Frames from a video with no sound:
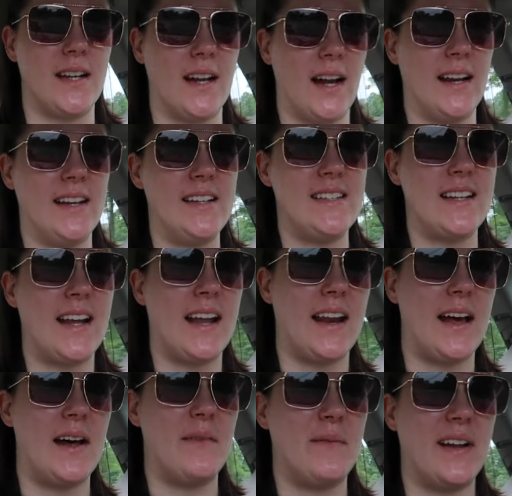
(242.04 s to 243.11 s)
like, I need to get
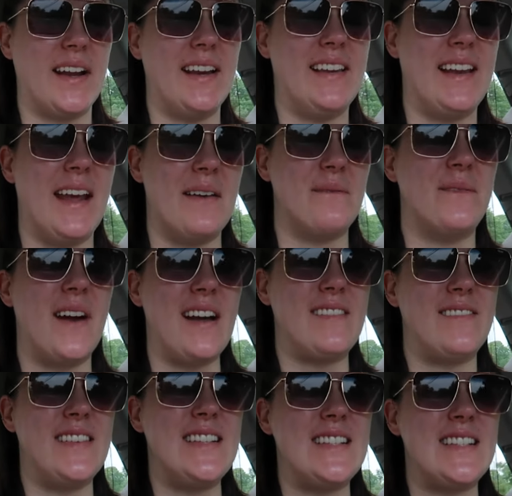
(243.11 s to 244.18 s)
up and get
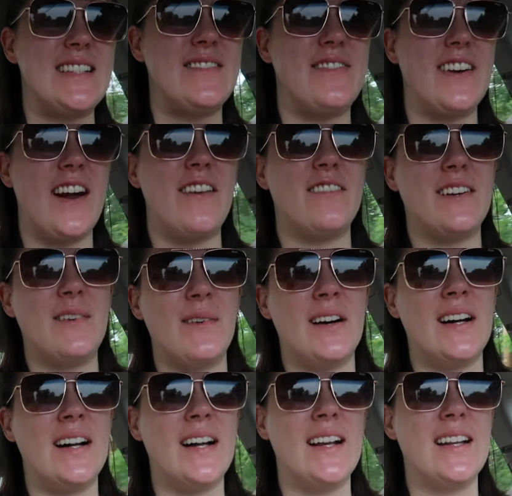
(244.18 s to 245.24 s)
breakfast for
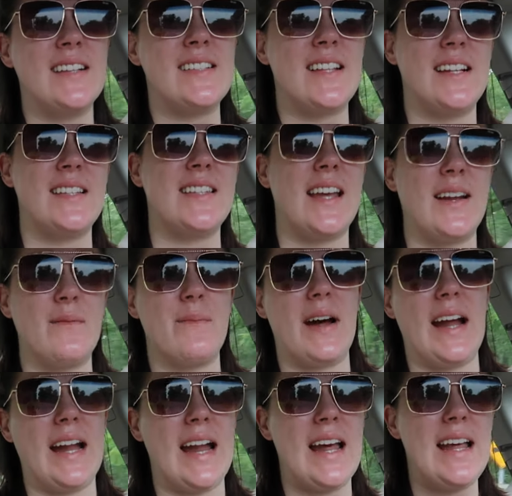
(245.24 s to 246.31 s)
everyone because that's like
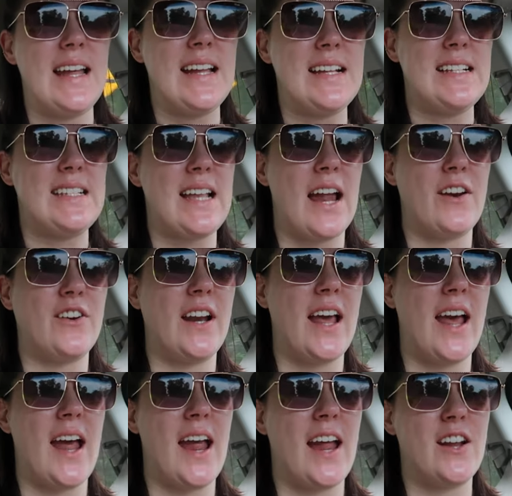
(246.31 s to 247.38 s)
my
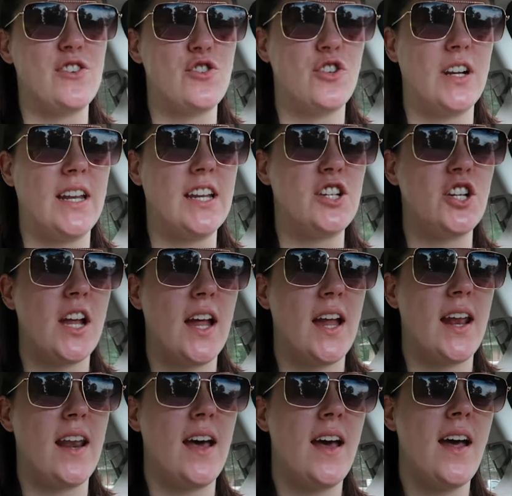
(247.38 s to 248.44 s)
Saturday
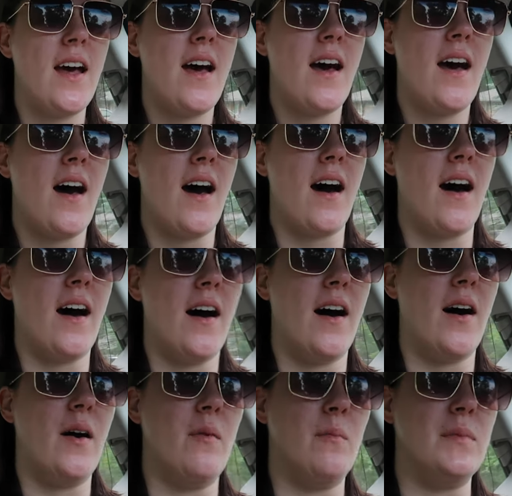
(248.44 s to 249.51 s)
tradition. So
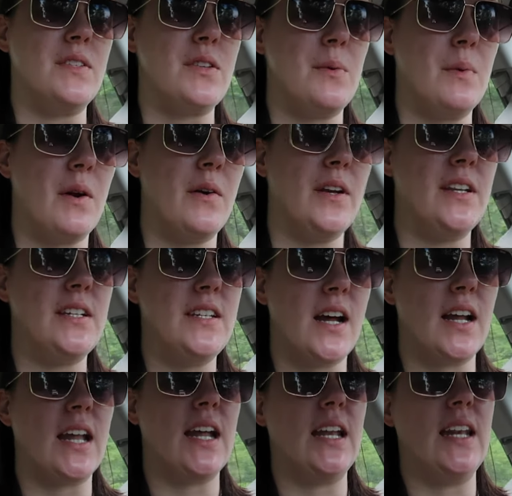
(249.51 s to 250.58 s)
I'm going to
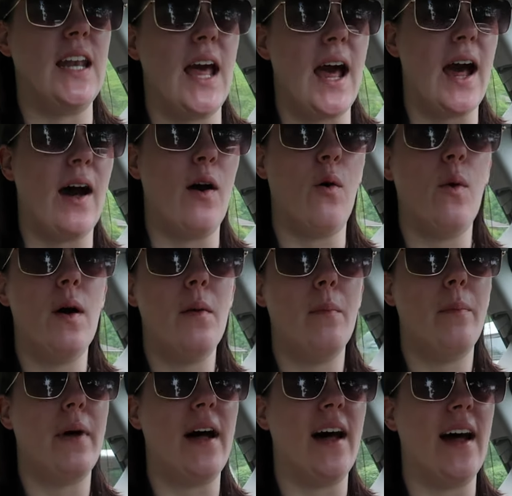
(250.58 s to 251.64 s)
Dunkin' now,
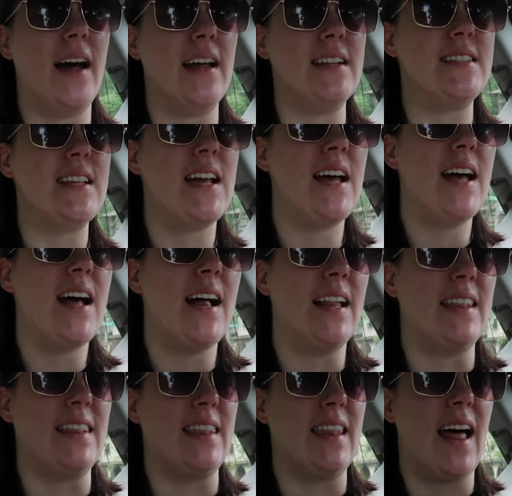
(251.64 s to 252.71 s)
but
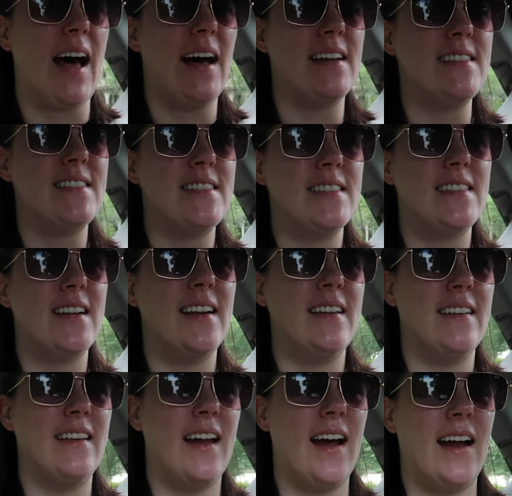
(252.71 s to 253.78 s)
last
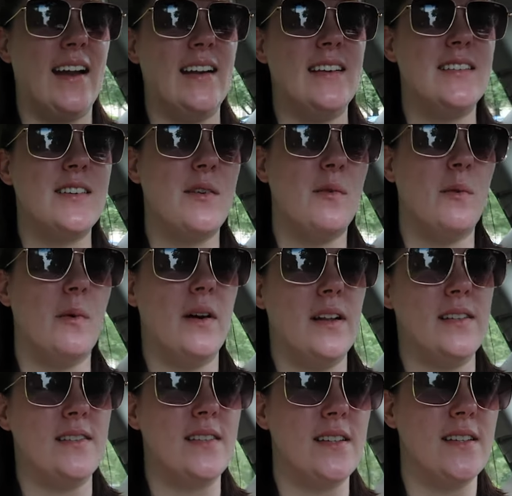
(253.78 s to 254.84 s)
night
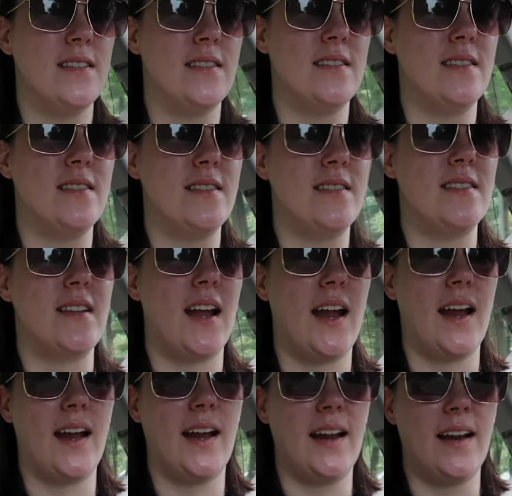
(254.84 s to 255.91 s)
was
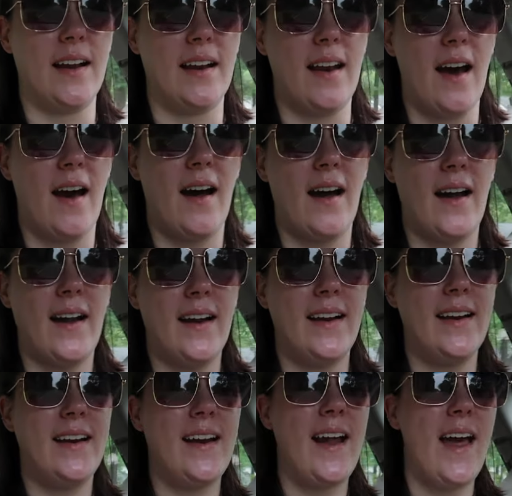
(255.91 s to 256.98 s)
insane.
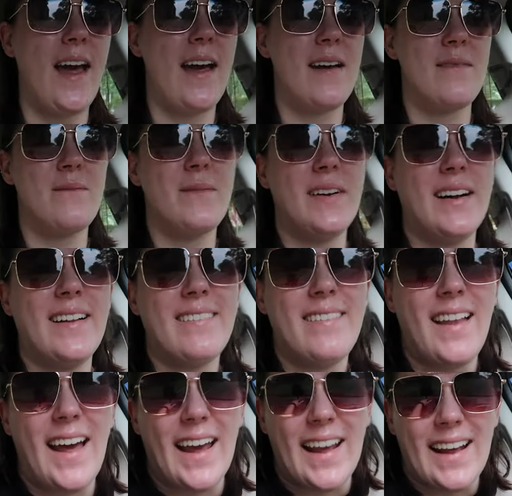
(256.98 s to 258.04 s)
I am
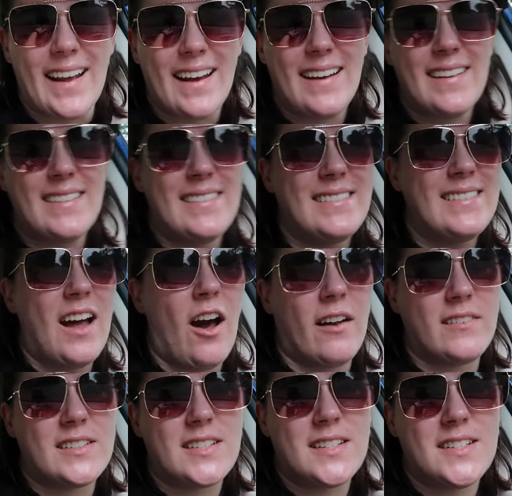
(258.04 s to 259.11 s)
like
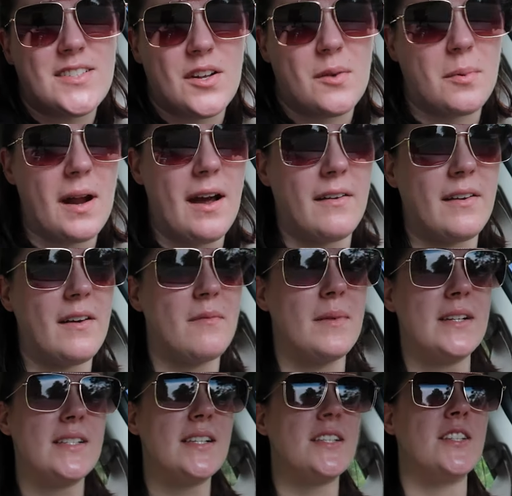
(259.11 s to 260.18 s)
obviously so proud of
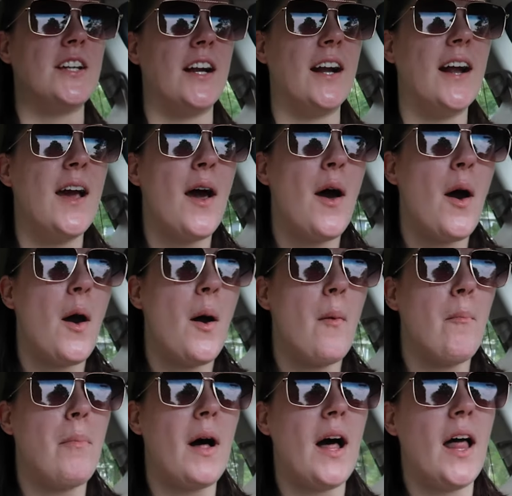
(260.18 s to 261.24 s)
my sister,
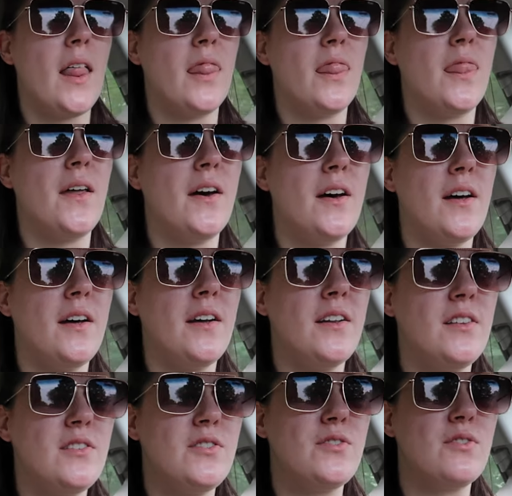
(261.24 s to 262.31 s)
but
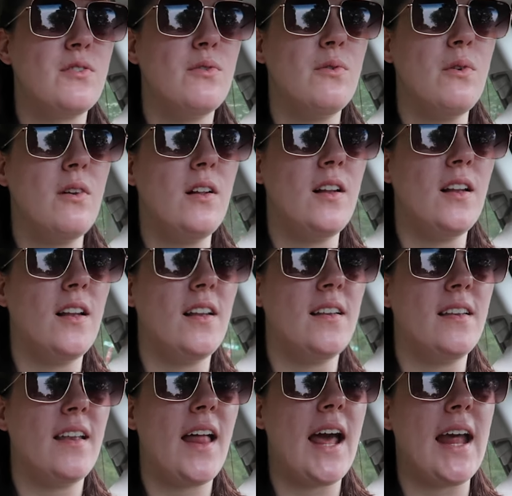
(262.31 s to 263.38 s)
the
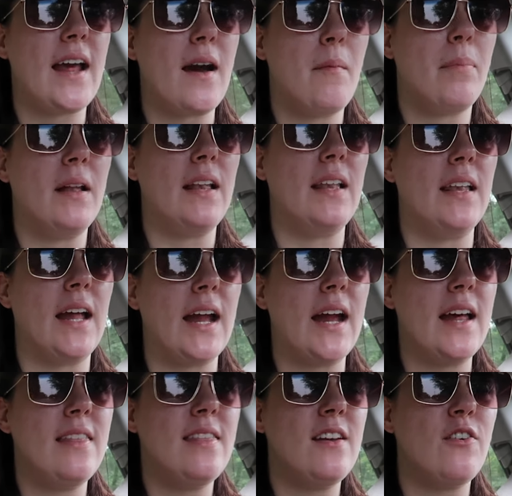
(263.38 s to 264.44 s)
school like
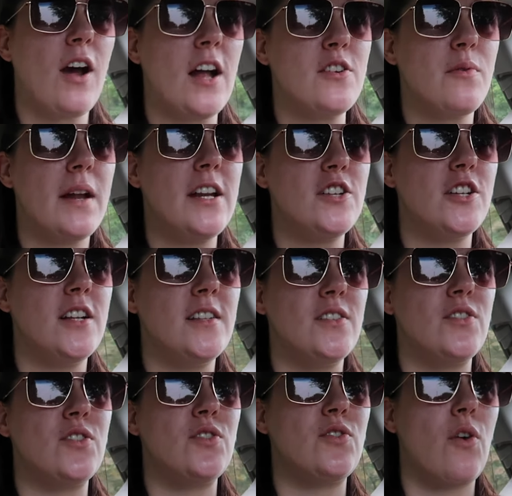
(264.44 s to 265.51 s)
planned the
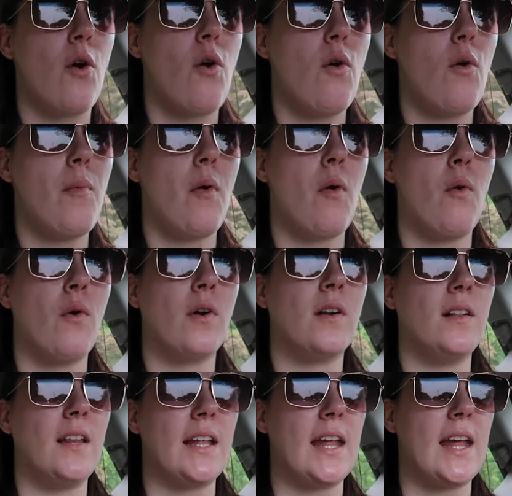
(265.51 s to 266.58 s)
graduation so
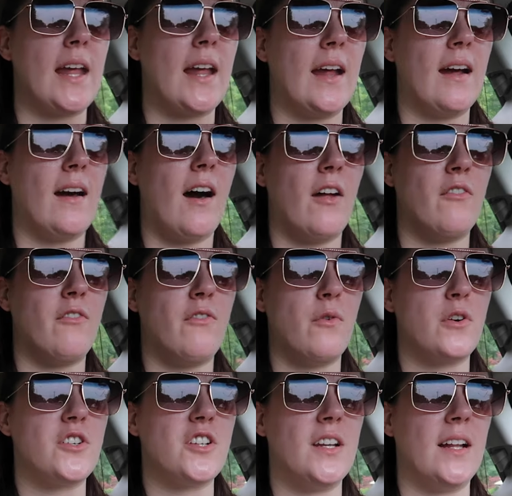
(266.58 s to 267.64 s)
poorly,
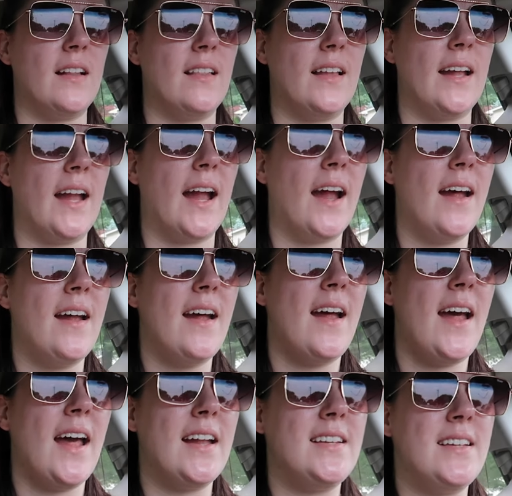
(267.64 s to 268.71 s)
unfortunately.
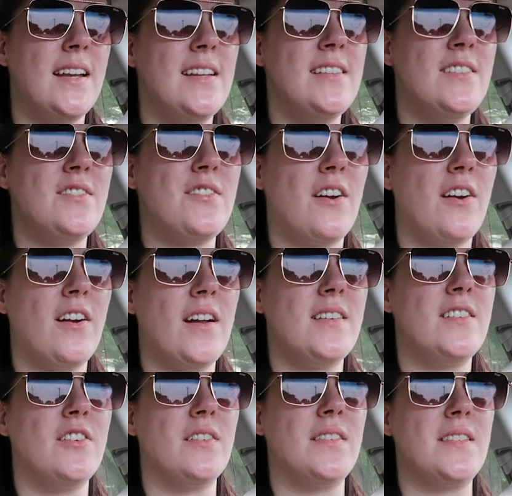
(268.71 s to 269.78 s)
It didn't start
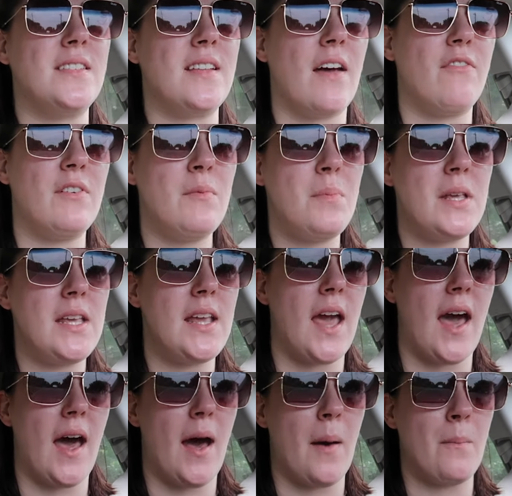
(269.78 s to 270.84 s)
until 7
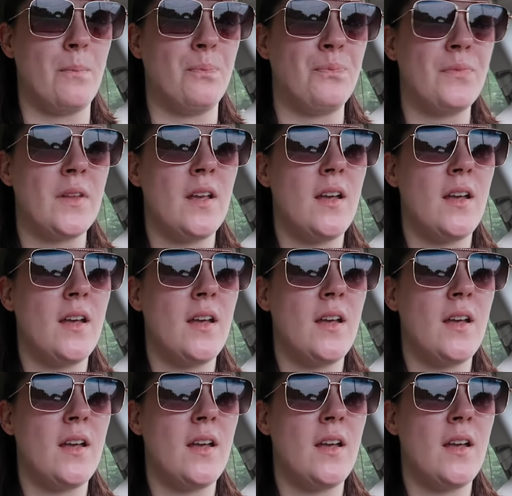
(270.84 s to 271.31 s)
p.m.